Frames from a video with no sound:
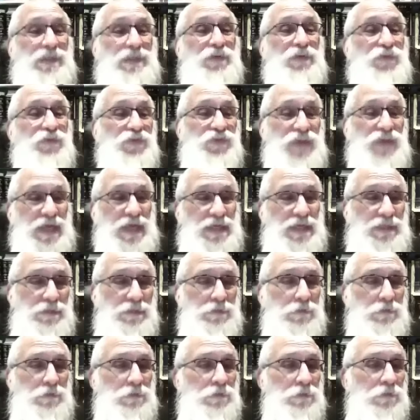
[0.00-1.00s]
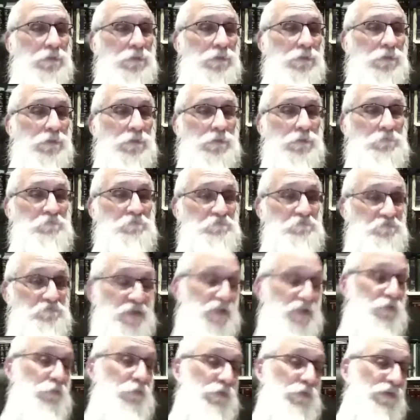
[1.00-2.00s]
insane,
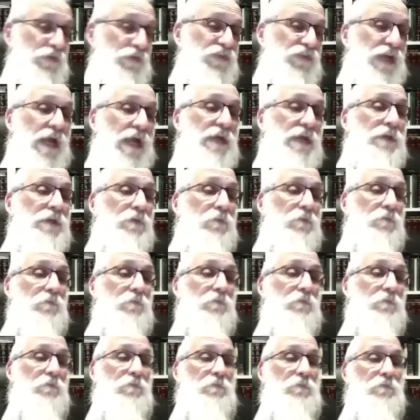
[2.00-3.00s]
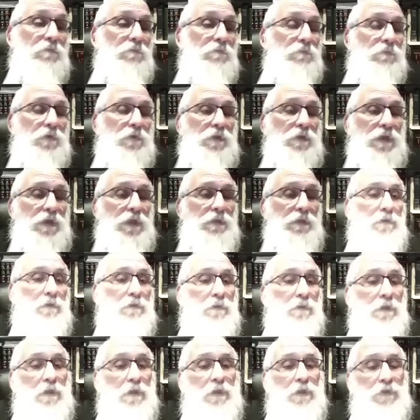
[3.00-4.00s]
then you're insane, okay?
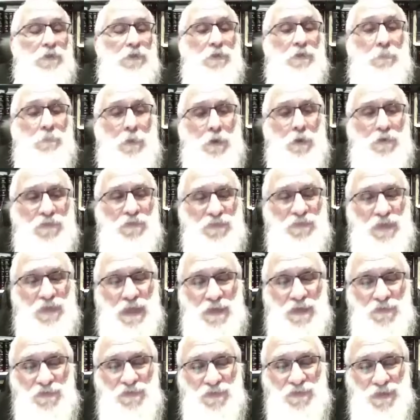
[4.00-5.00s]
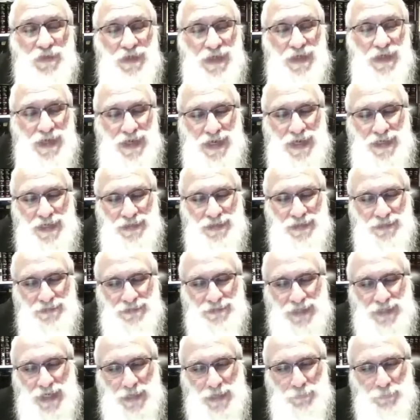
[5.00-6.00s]
The Gemara says,
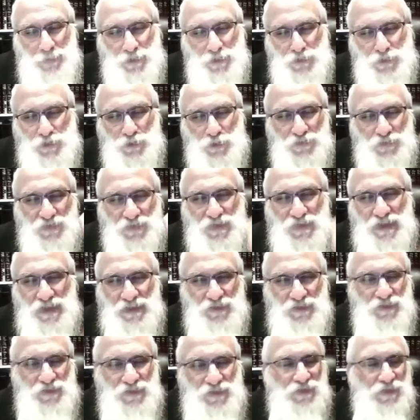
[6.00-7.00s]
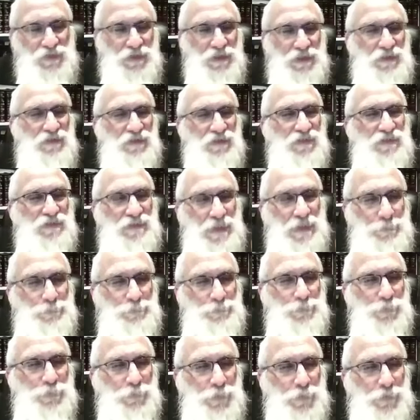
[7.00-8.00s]
anytime a Jew sins, it's
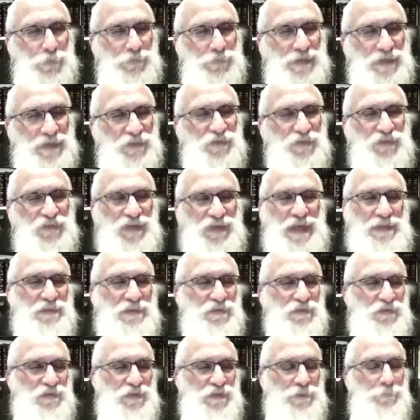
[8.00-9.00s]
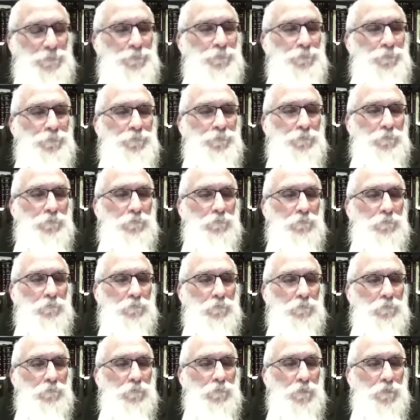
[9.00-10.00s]
temporary insanity.
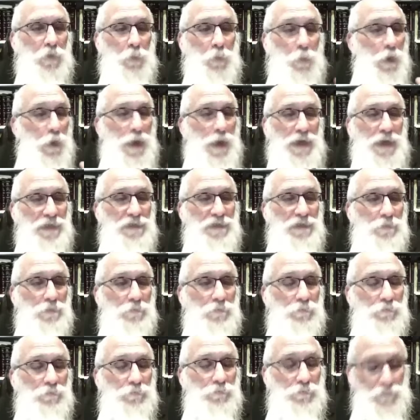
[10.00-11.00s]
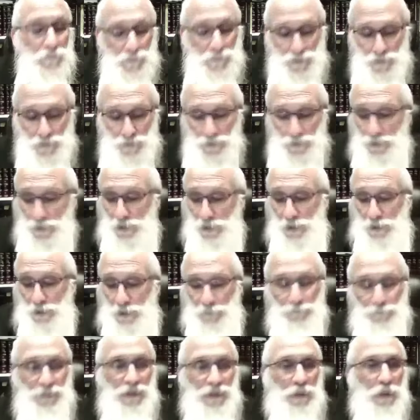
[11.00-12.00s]
Why?
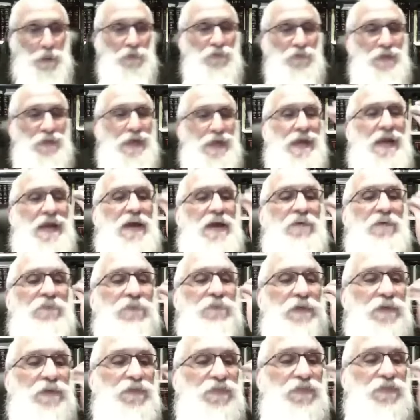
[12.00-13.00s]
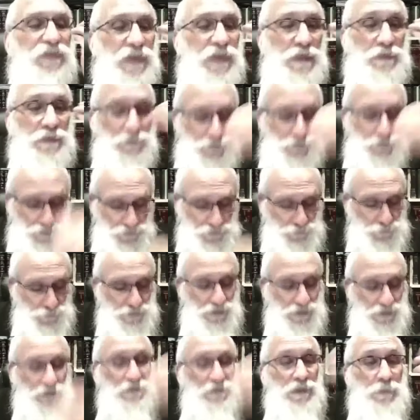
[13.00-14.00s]
Because every sin, and this is
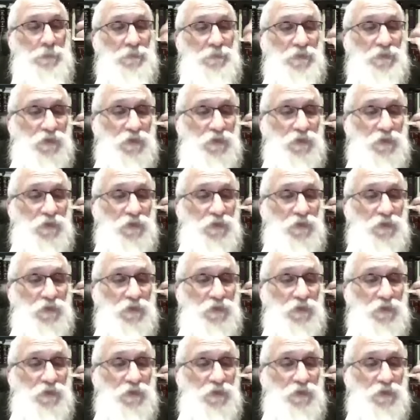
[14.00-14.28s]
what Dr. Rebbe is